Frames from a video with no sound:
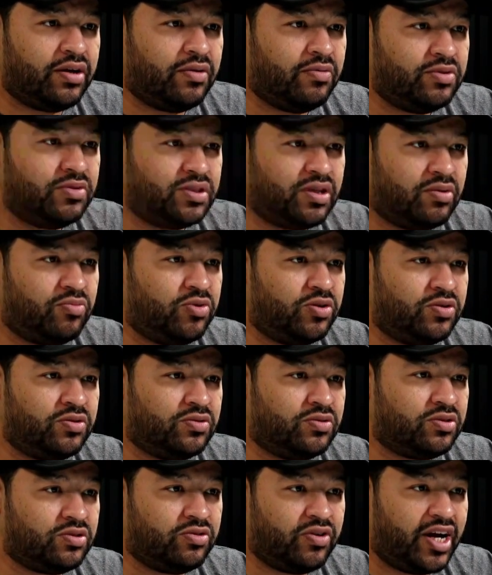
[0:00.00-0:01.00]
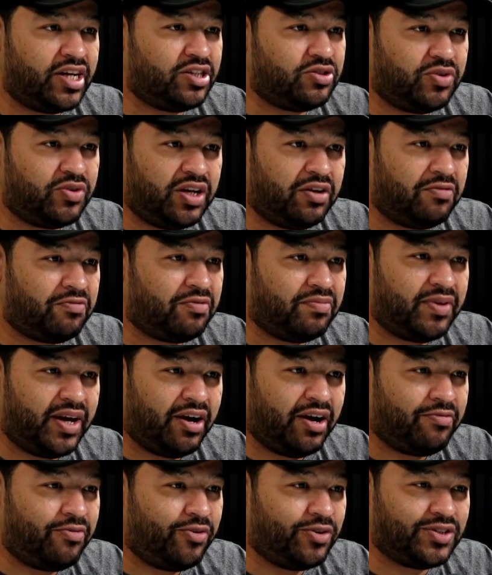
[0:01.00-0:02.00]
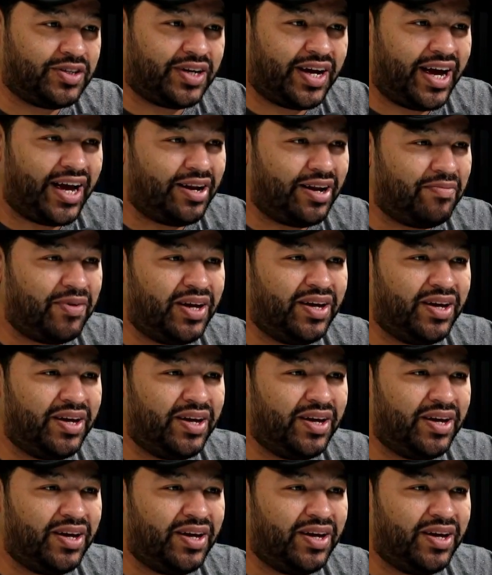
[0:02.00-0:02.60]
someone's graduating from the Air Force Academy.